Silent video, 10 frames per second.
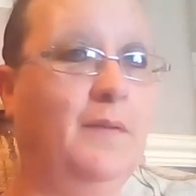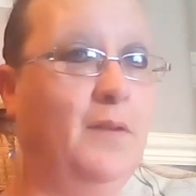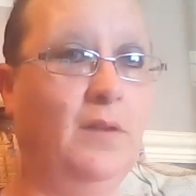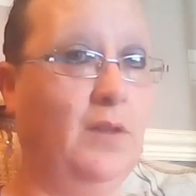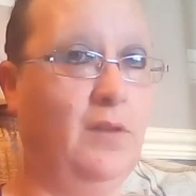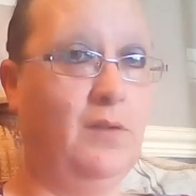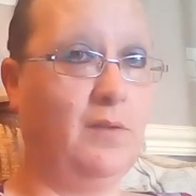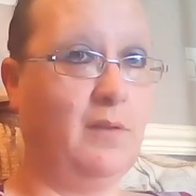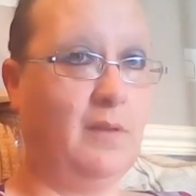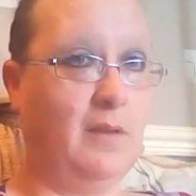I've not
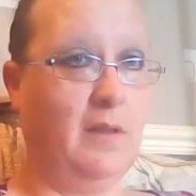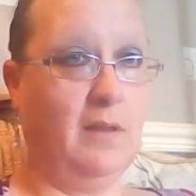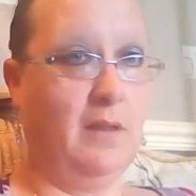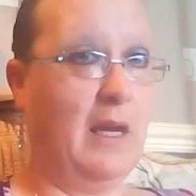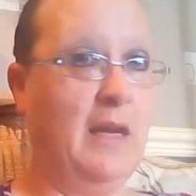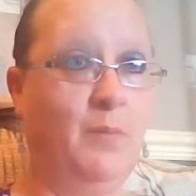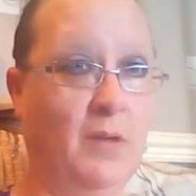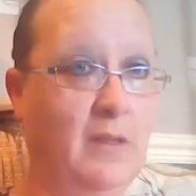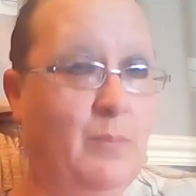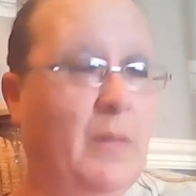used
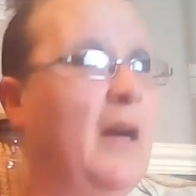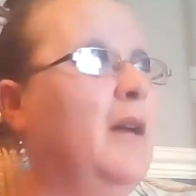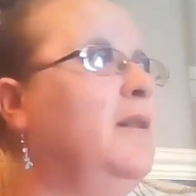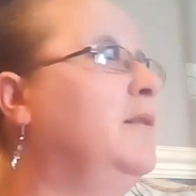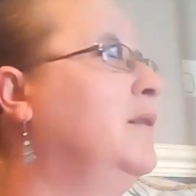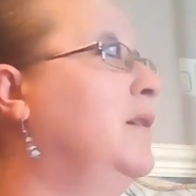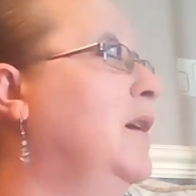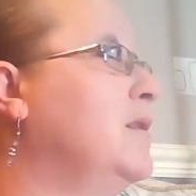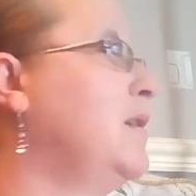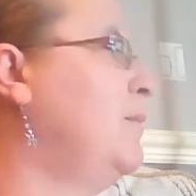anybody's pattern
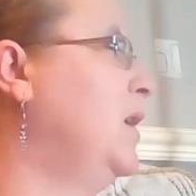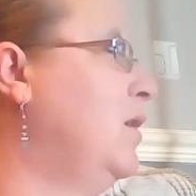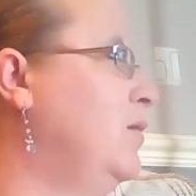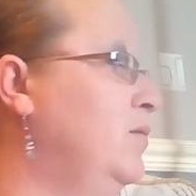except my